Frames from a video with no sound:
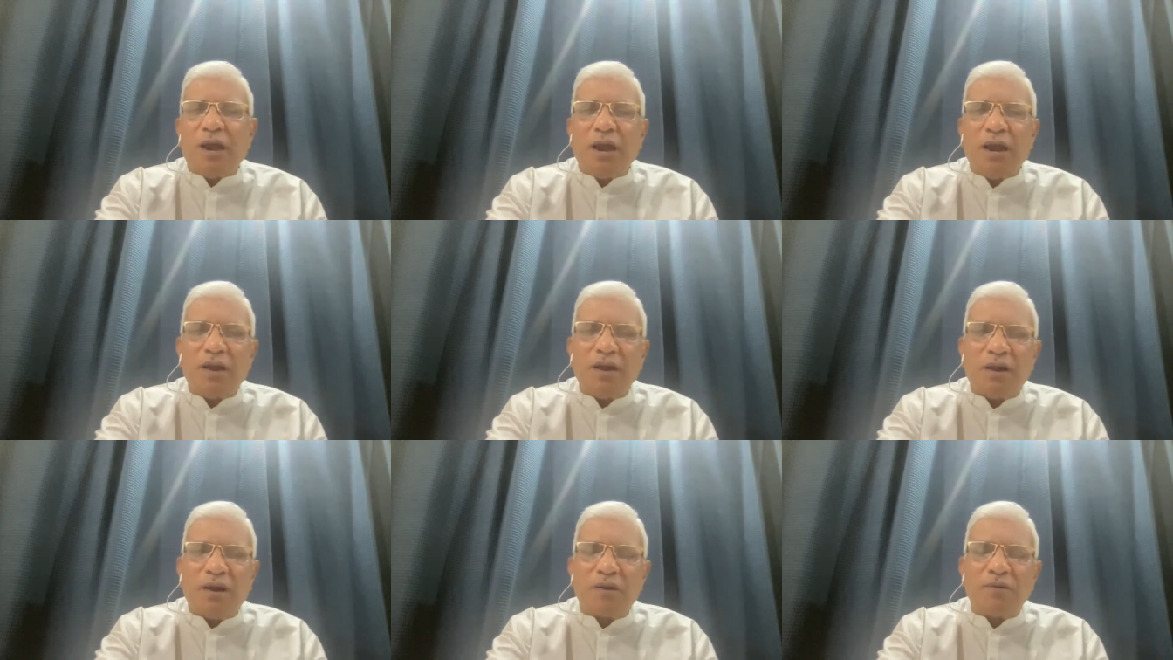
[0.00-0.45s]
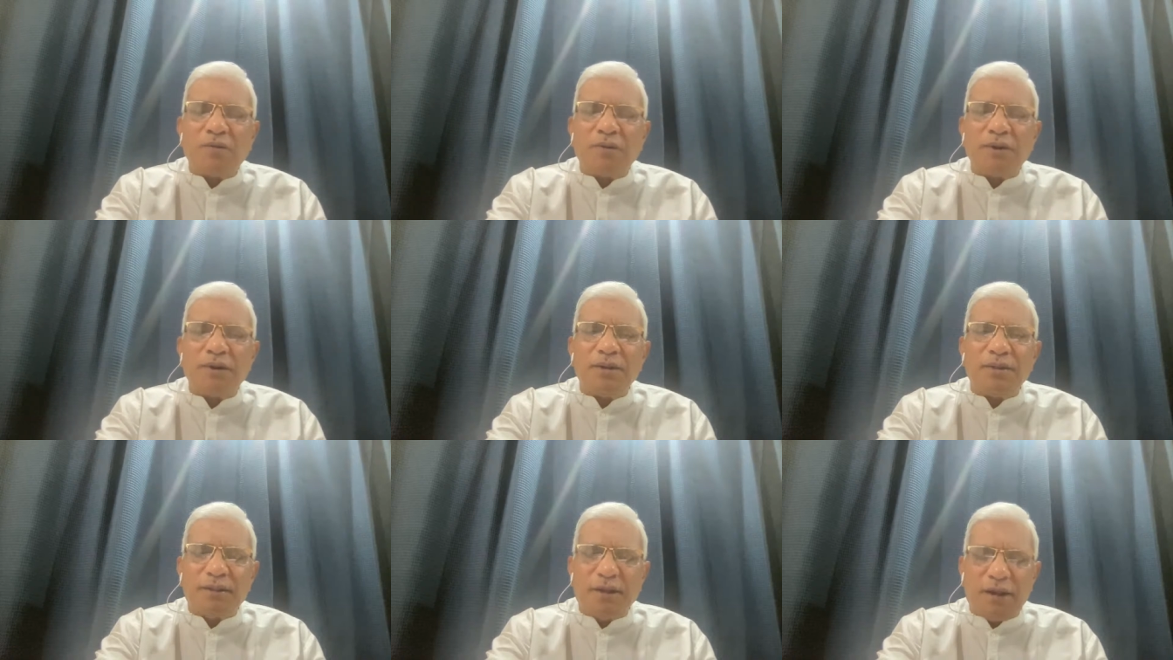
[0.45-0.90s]
And not
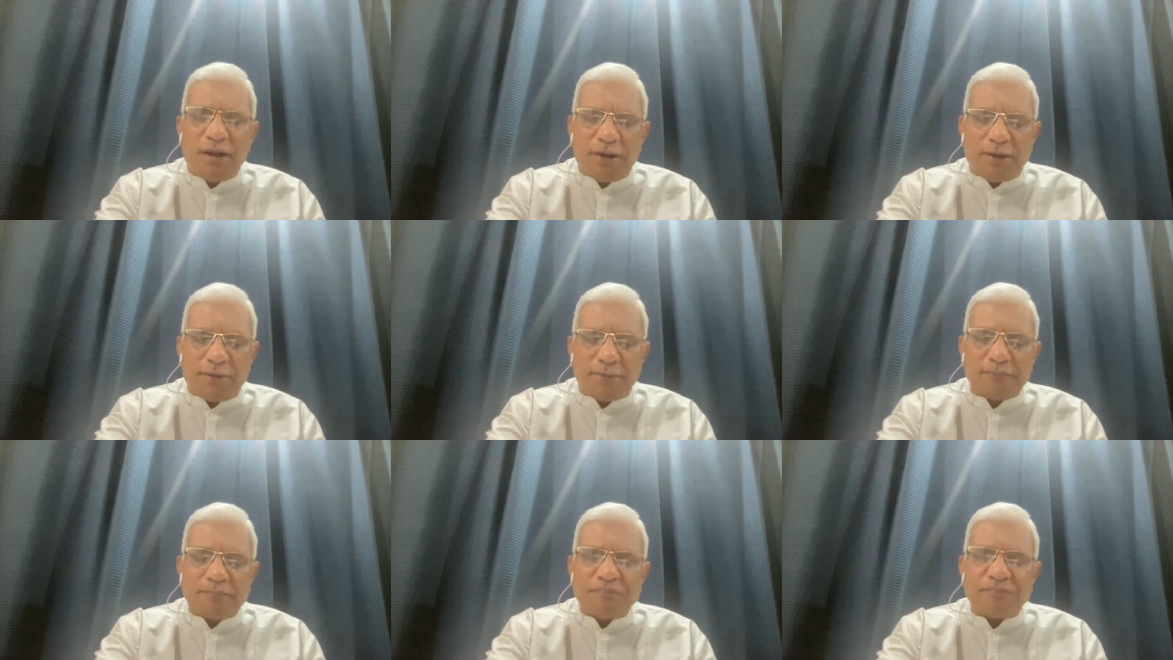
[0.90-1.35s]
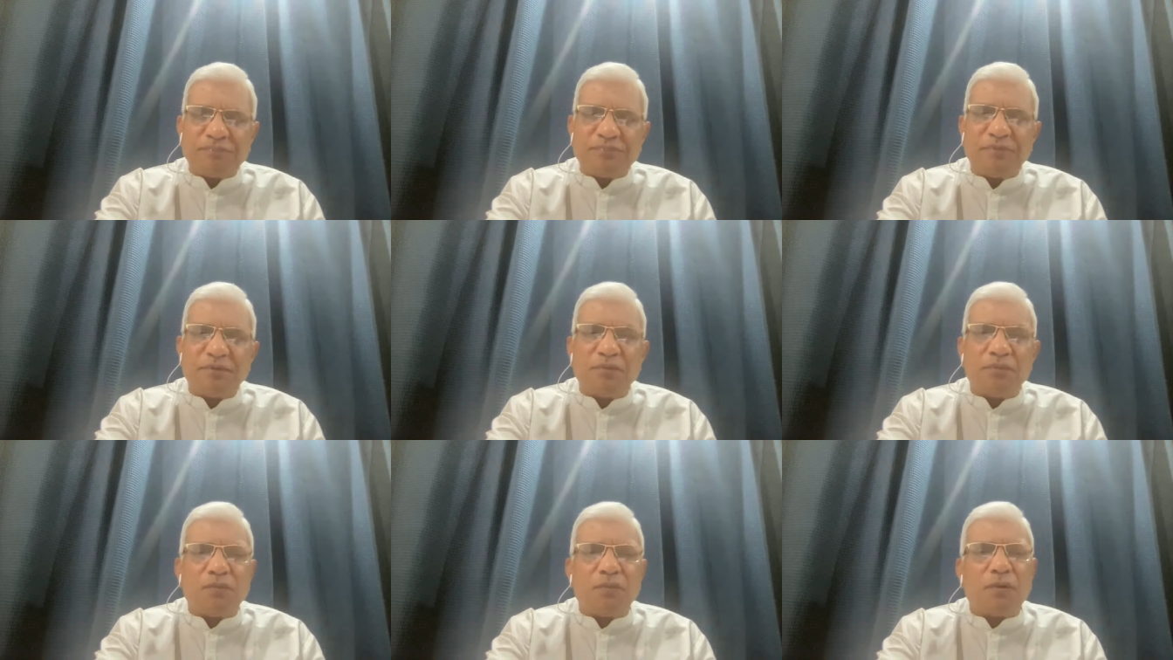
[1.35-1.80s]
only that,
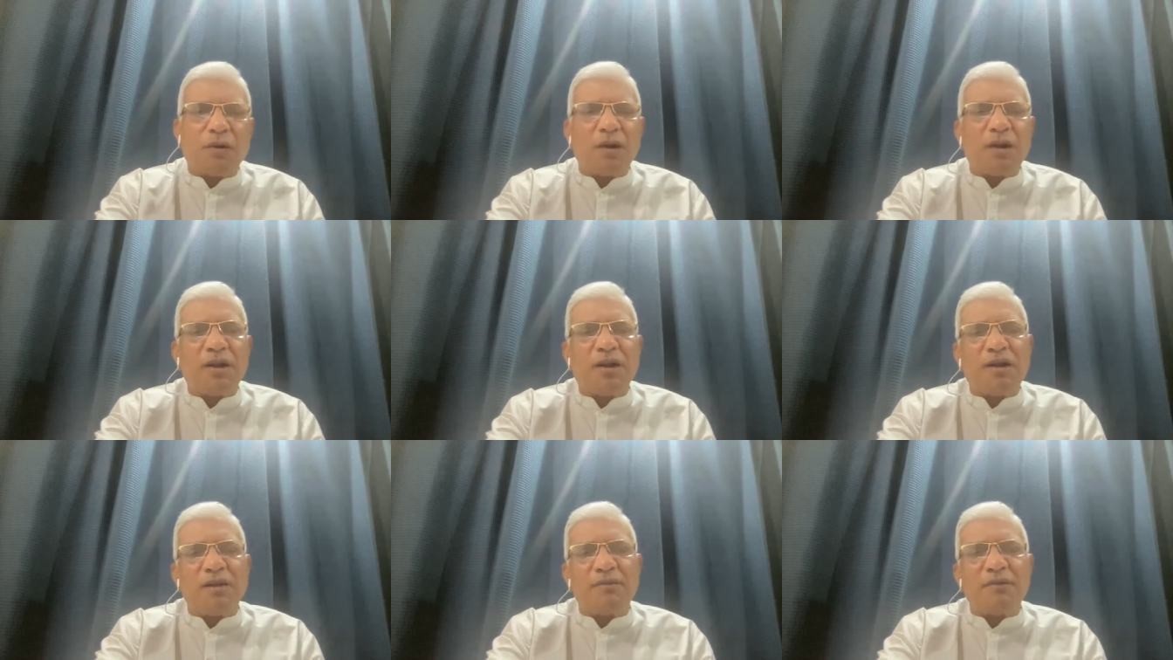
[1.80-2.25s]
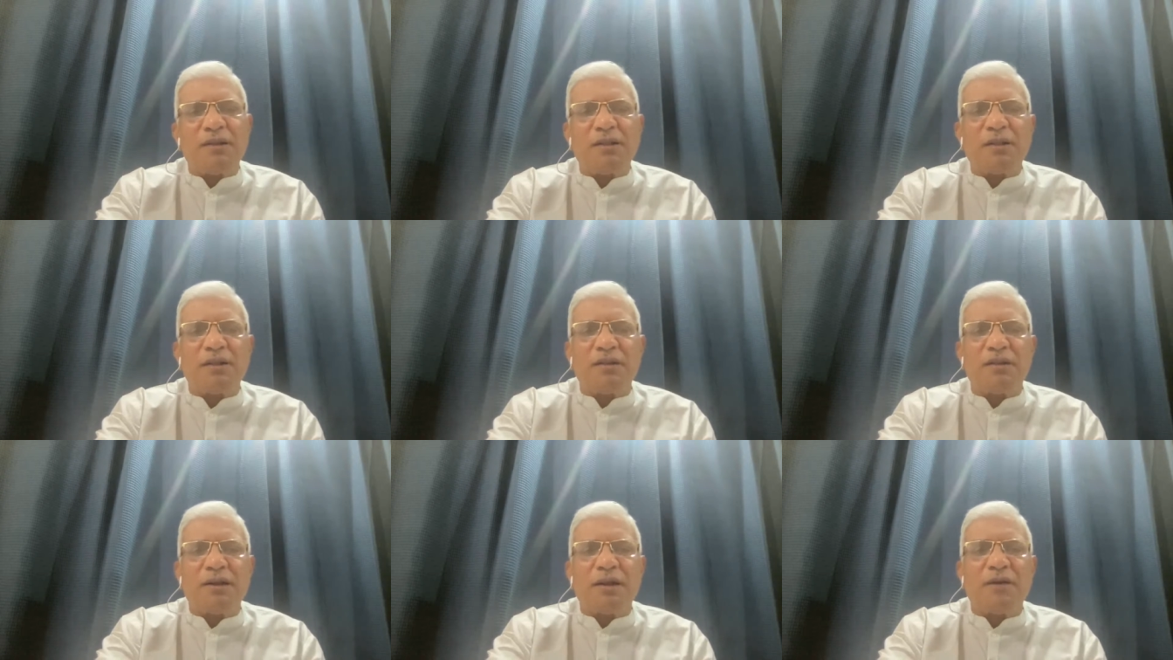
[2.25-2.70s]
whatever
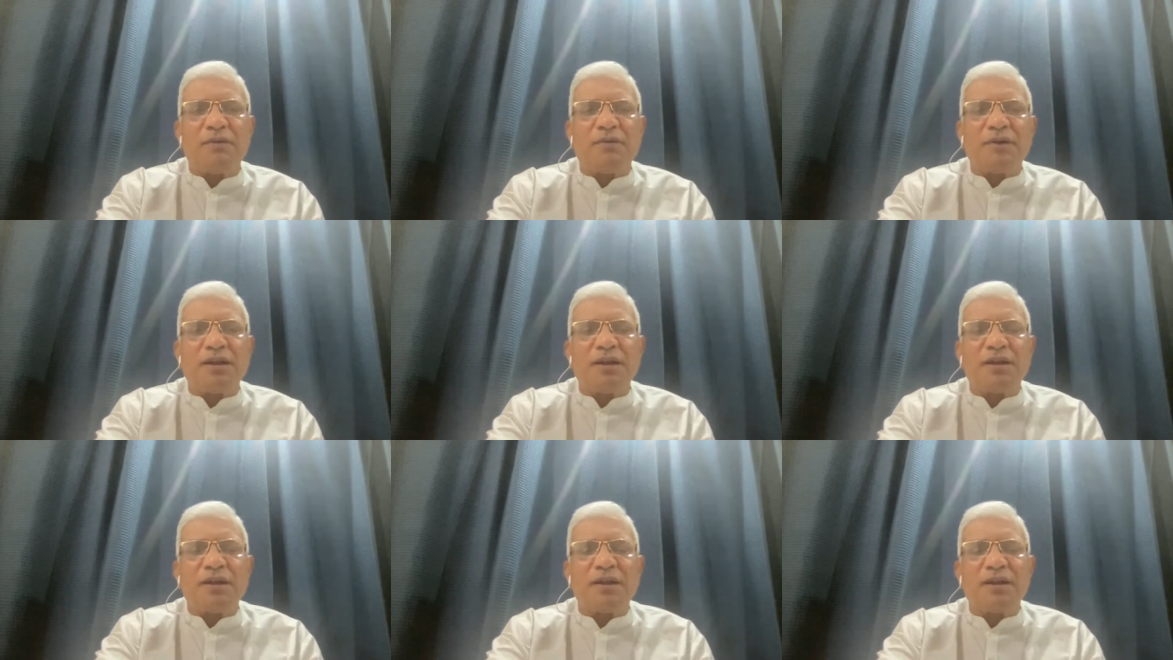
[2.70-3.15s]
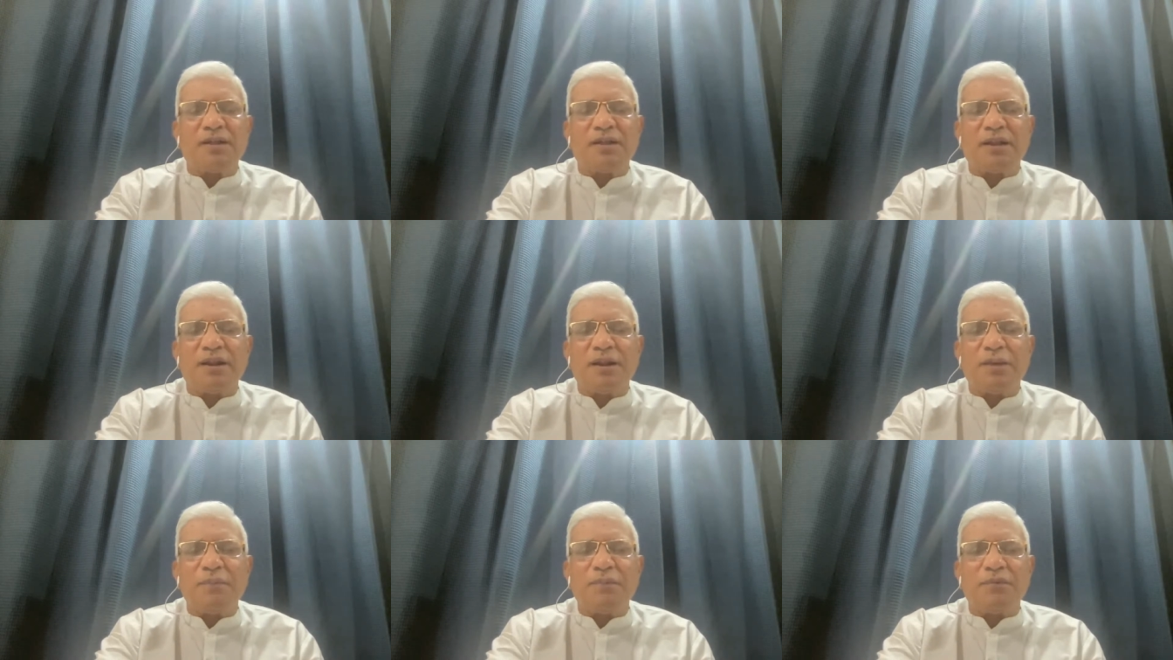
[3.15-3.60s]
that they have taken in
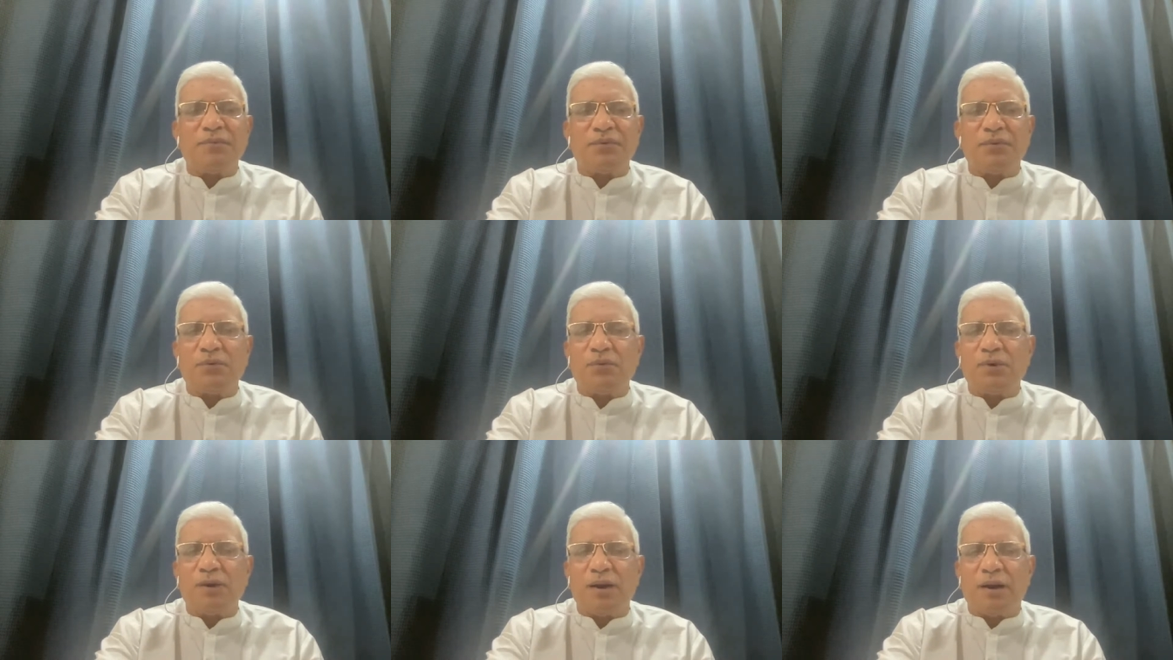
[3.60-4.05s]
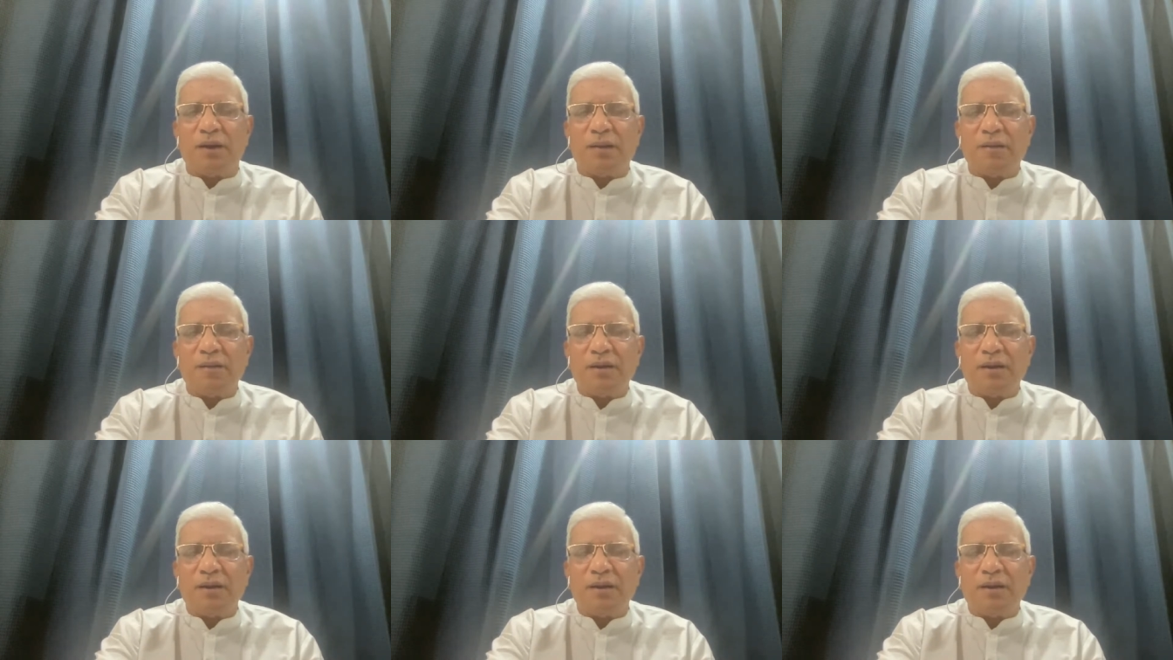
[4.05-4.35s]
the name of yoga,